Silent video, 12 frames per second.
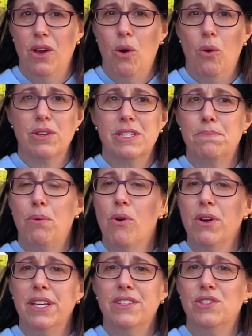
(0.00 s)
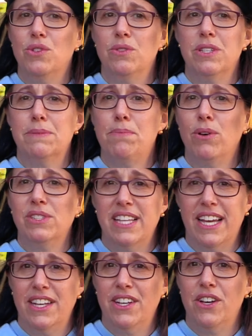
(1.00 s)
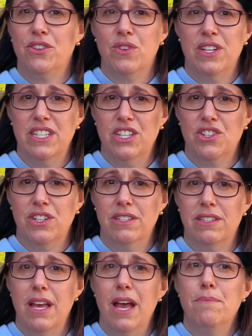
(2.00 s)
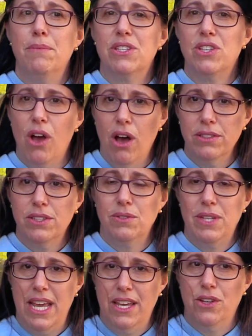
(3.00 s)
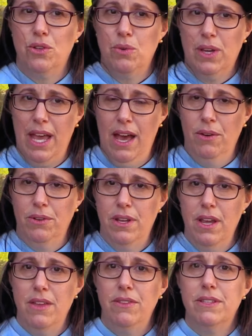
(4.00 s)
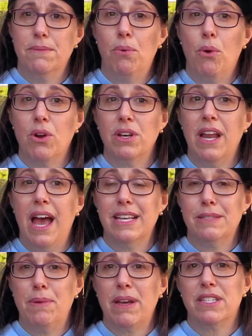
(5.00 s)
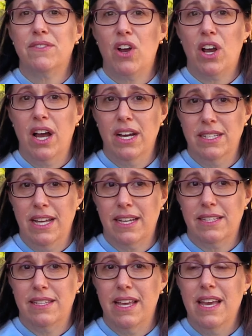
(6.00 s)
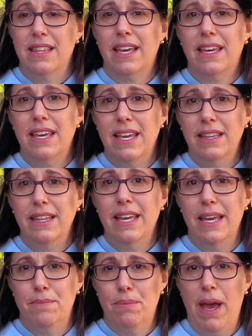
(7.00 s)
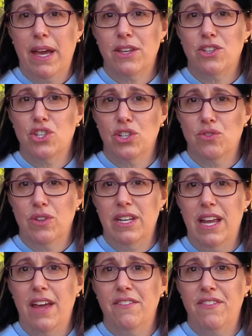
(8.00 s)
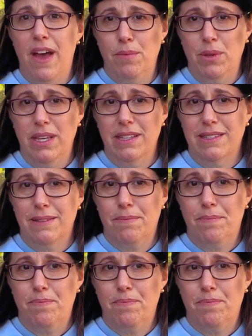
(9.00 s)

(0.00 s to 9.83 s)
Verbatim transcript: or supporting students' post-secondary transitions must also take into account these important aspects of our context that keenly impact children and families.